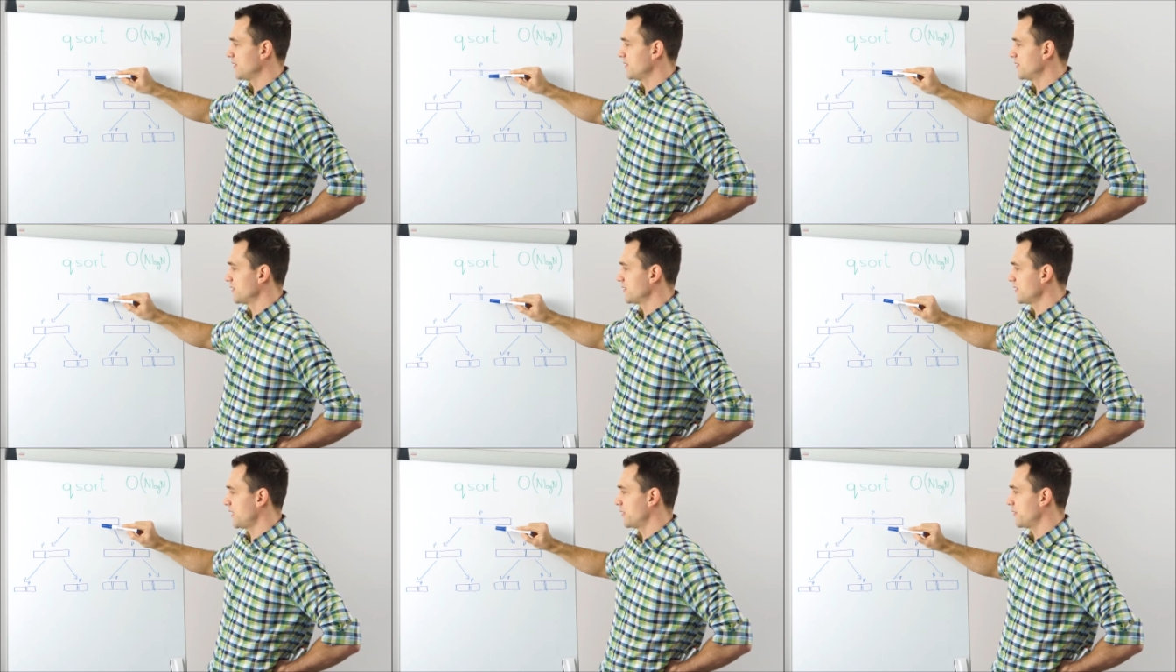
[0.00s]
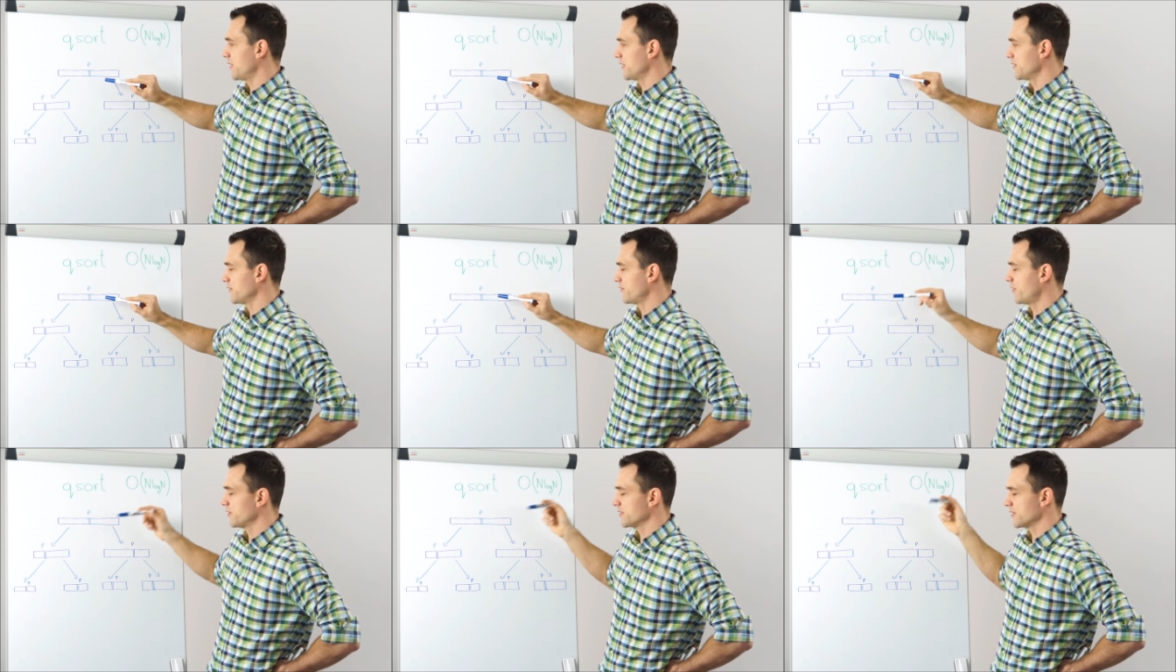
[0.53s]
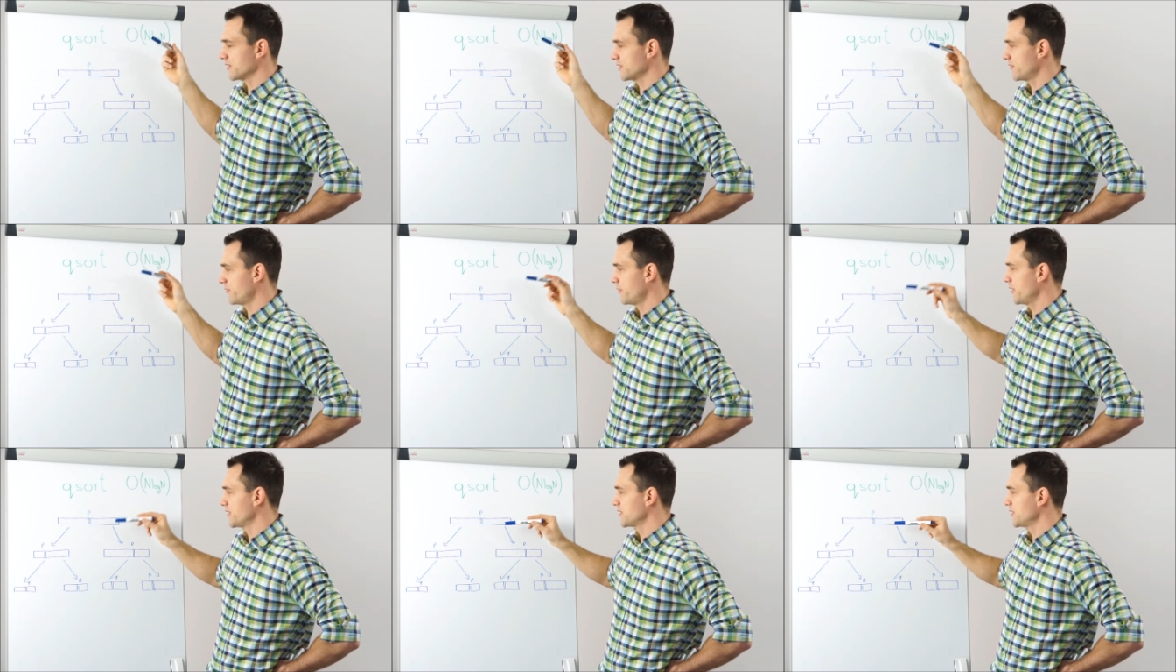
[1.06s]
in this array,
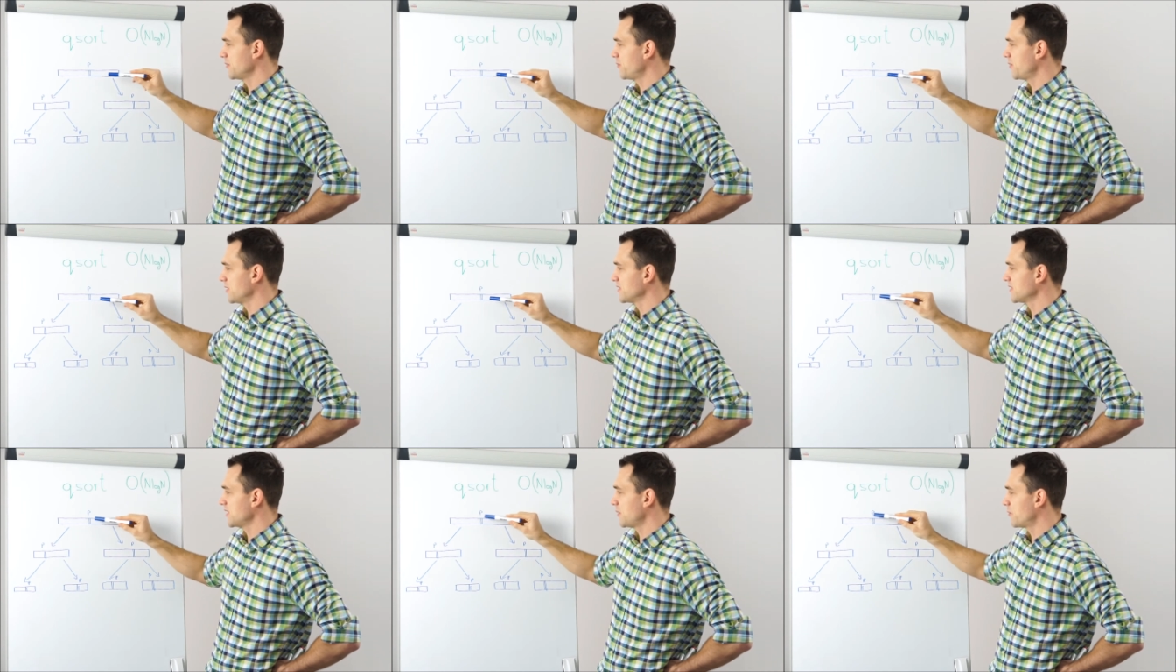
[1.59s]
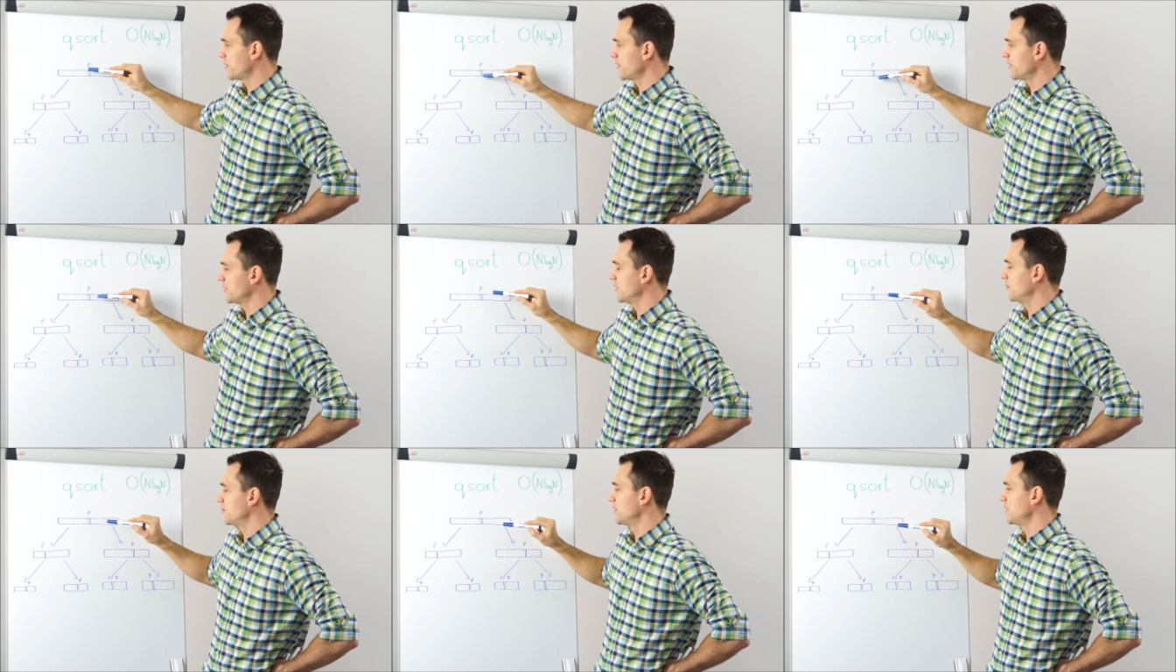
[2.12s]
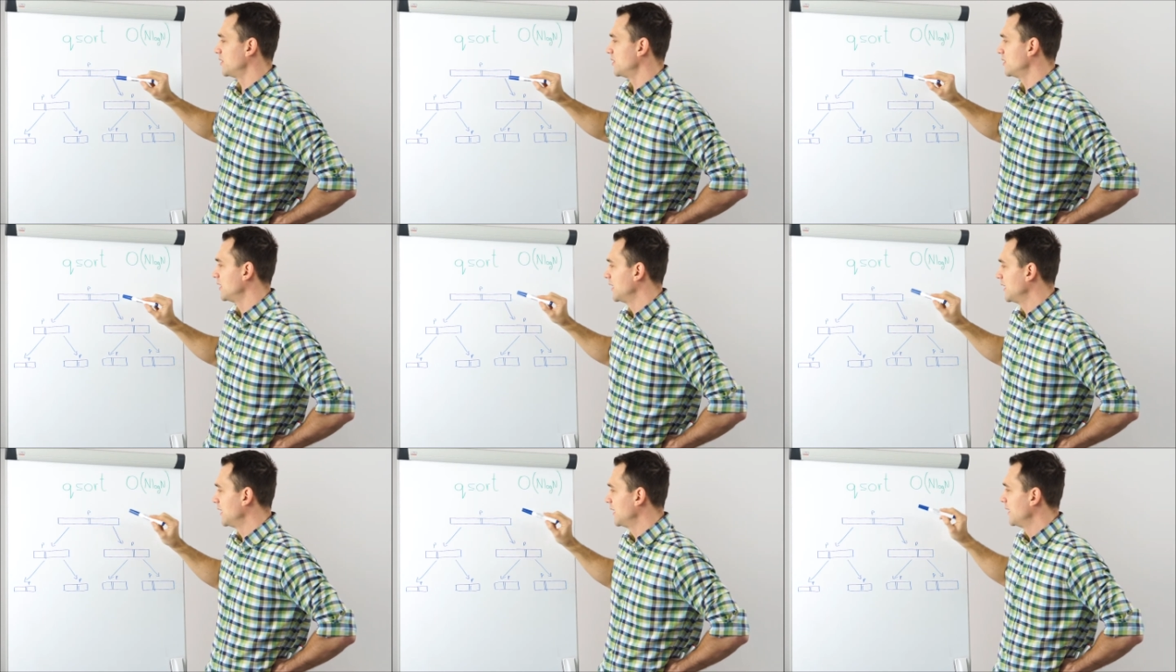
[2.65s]
for example, somewhere in the
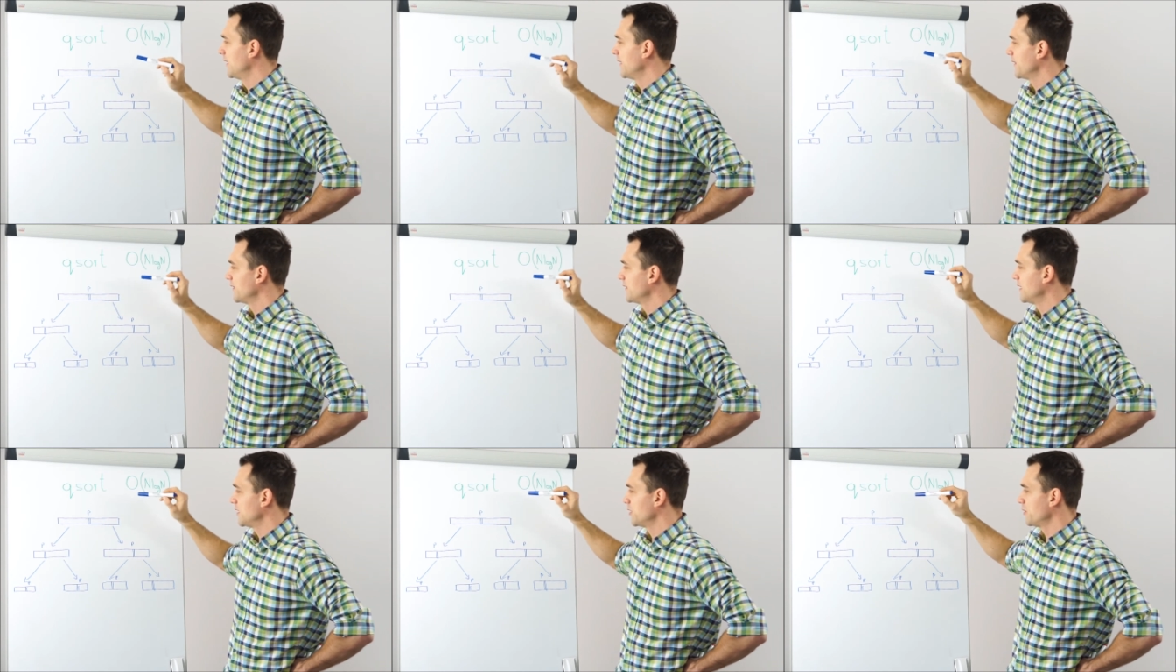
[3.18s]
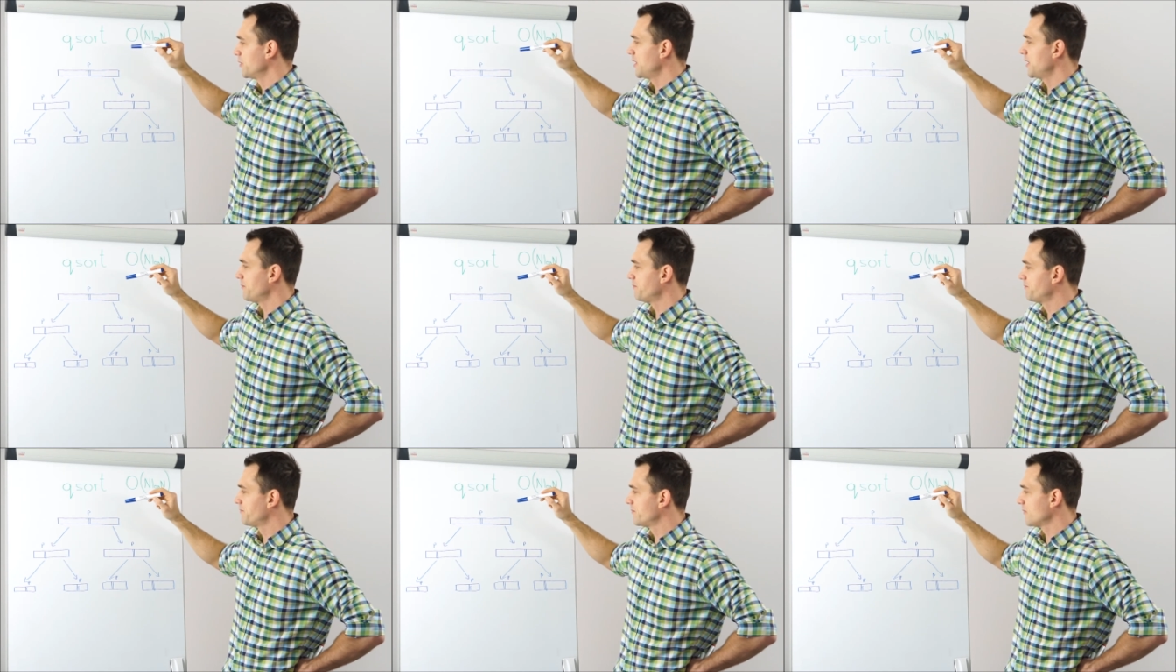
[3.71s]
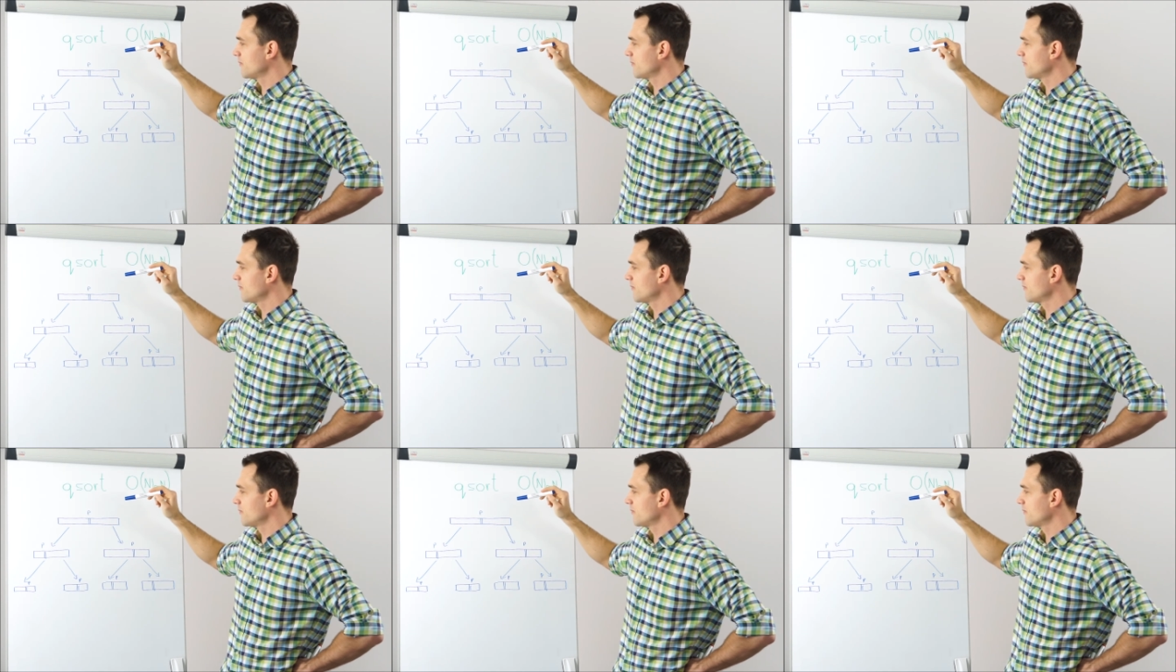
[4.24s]
middle, then we